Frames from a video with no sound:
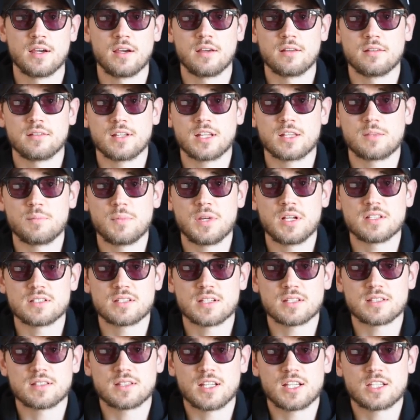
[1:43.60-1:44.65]
that means
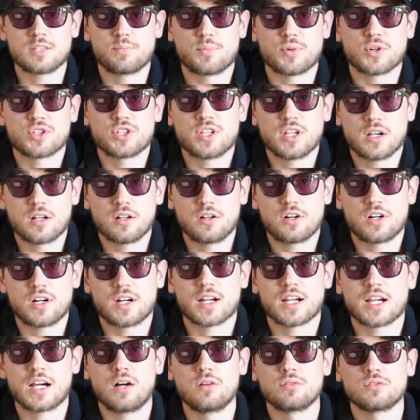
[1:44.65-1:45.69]
that this particular
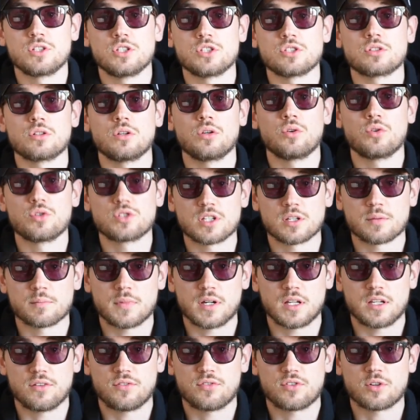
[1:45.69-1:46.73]
account is losing
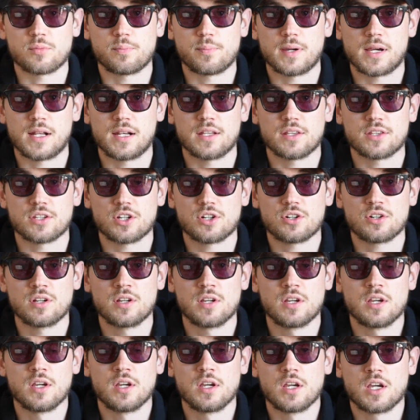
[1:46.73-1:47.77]
money for Palantir.
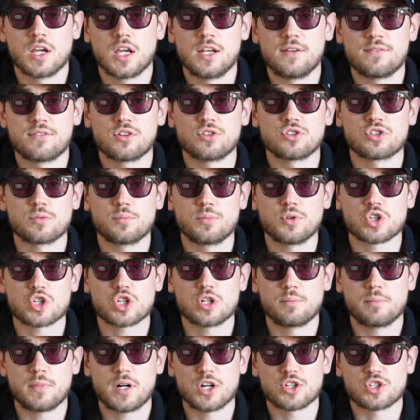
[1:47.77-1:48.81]
And if contribution
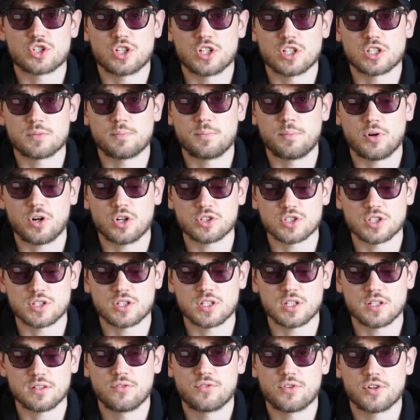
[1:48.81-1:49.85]
margin is
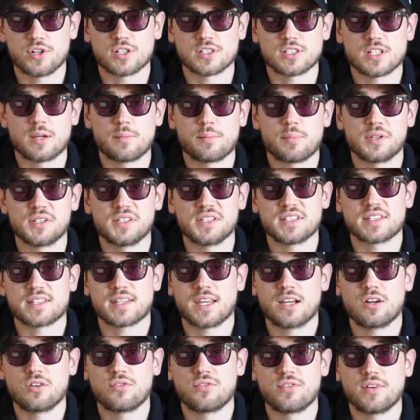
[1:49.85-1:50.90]
positive, for example in
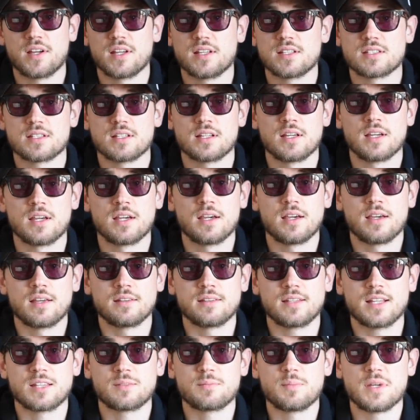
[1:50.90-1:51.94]
Scale phase,
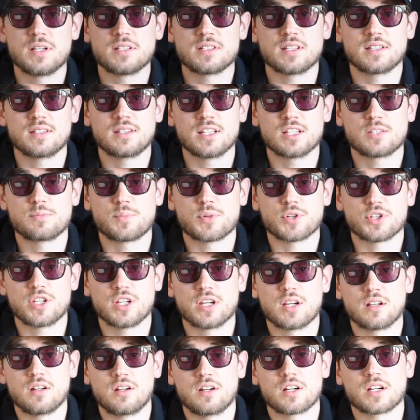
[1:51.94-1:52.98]
that means that this
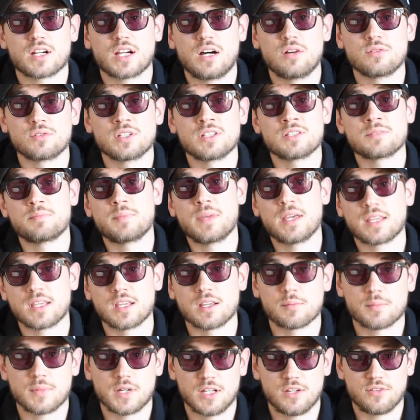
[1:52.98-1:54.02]
particular account is making
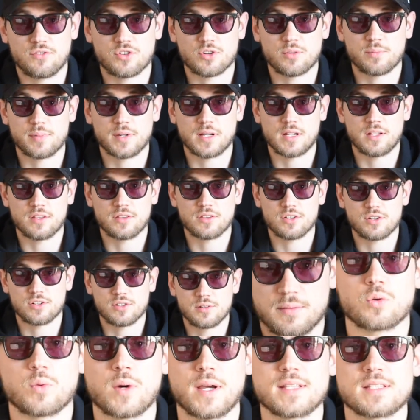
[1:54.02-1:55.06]
money for Palantir.
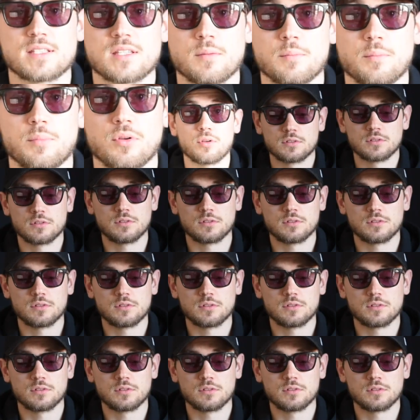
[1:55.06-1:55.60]
Quite simple.